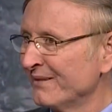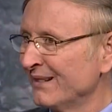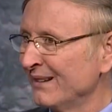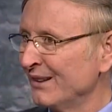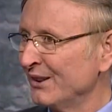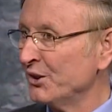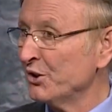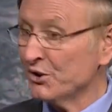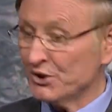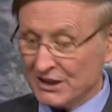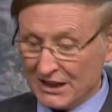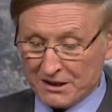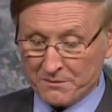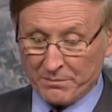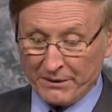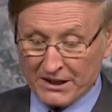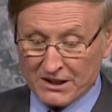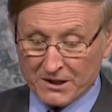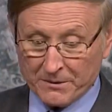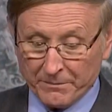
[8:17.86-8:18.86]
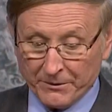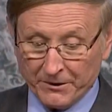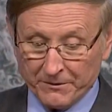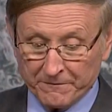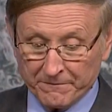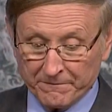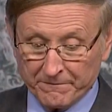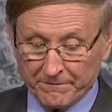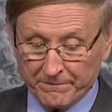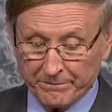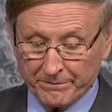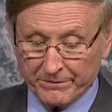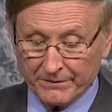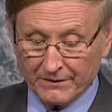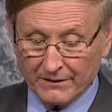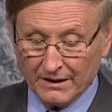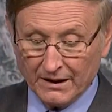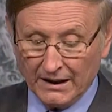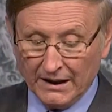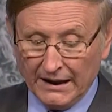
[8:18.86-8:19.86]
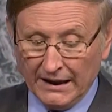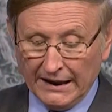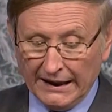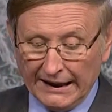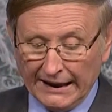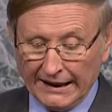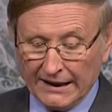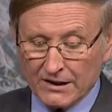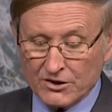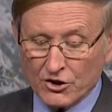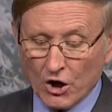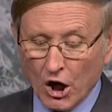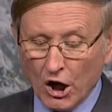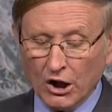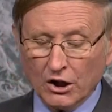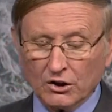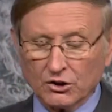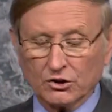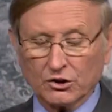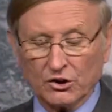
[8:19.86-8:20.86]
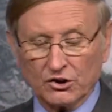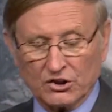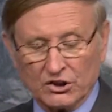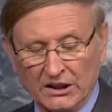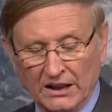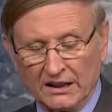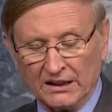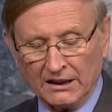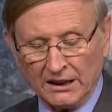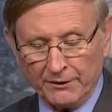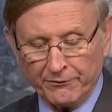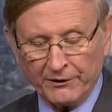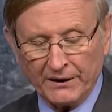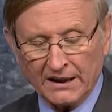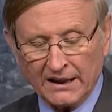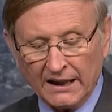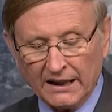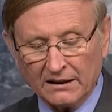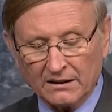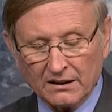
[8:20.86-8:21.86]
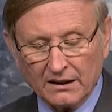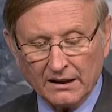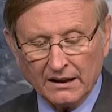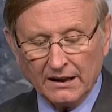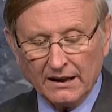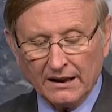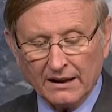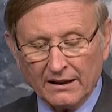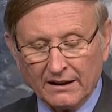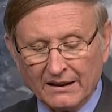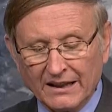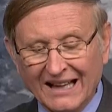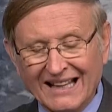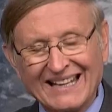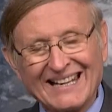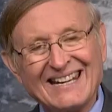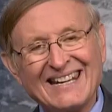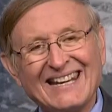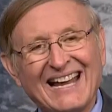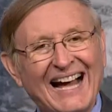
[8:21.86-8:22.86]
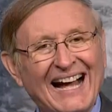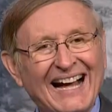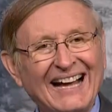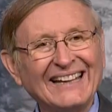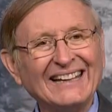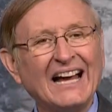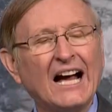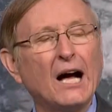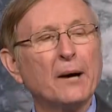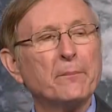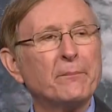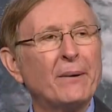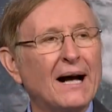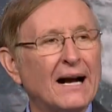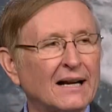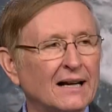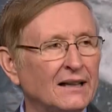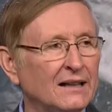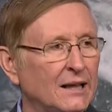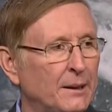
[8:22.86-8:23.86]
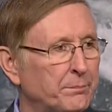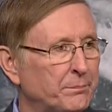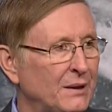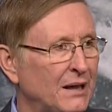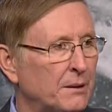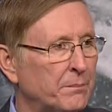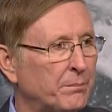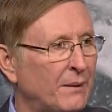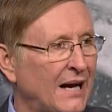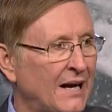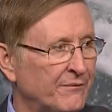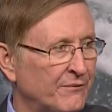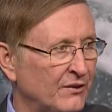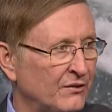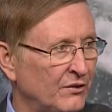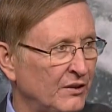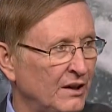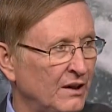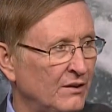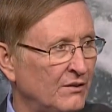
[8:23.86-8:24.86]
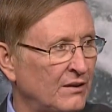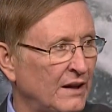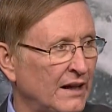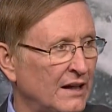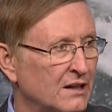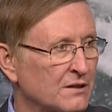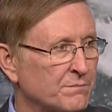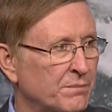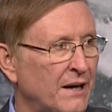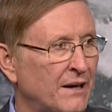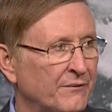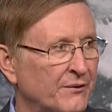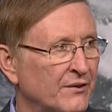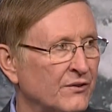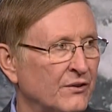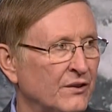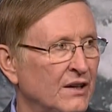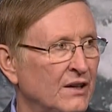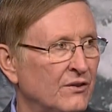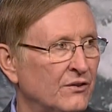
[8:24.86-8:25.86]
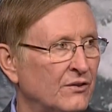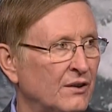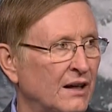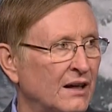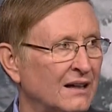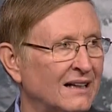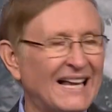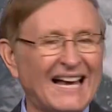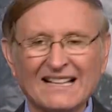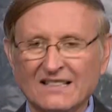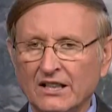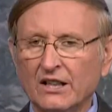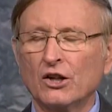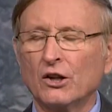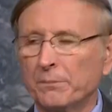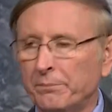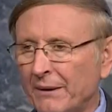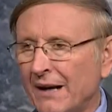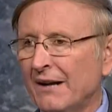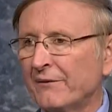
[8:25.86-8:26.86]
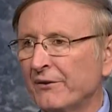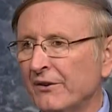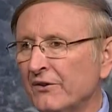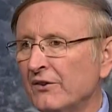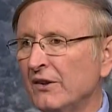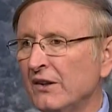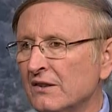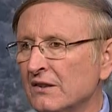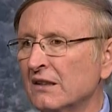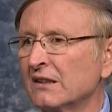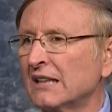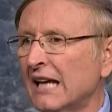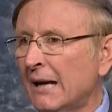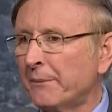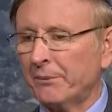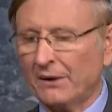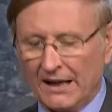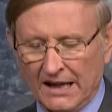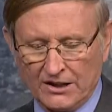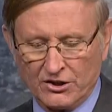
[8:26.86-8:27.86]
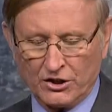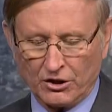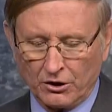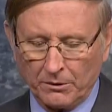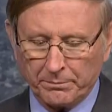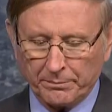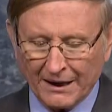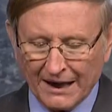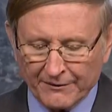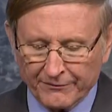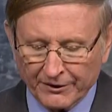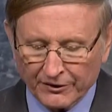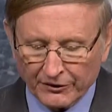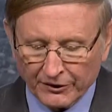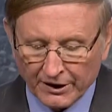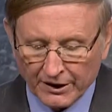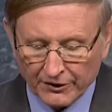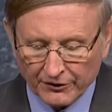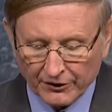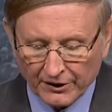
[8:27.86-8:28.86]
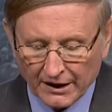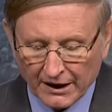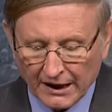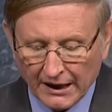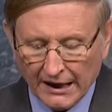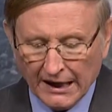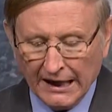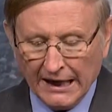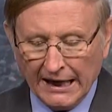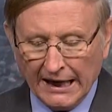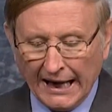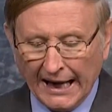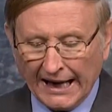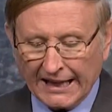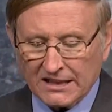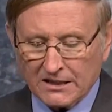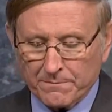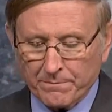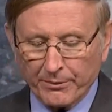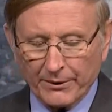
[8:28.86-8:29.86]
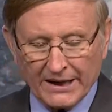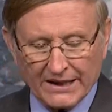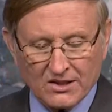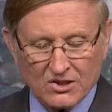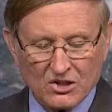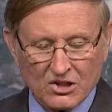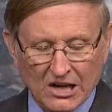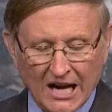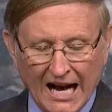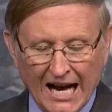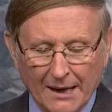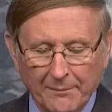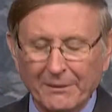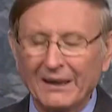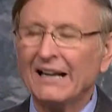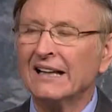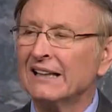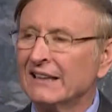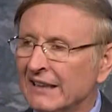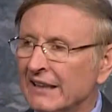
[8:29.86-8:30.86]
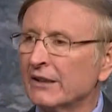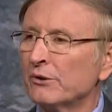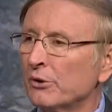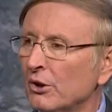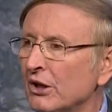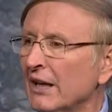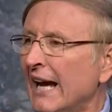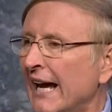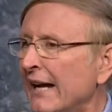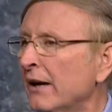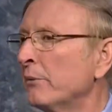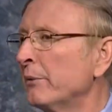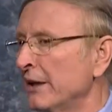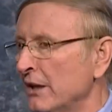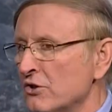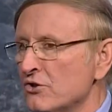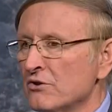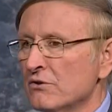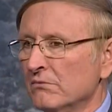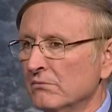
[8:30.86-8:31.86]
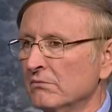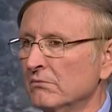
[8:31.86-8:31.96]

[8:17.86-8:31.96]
use this principle? It is also significant that non-apocalyptic prophecies, that is prophecies, classical prophecies and typological prophecies, express time in literal language.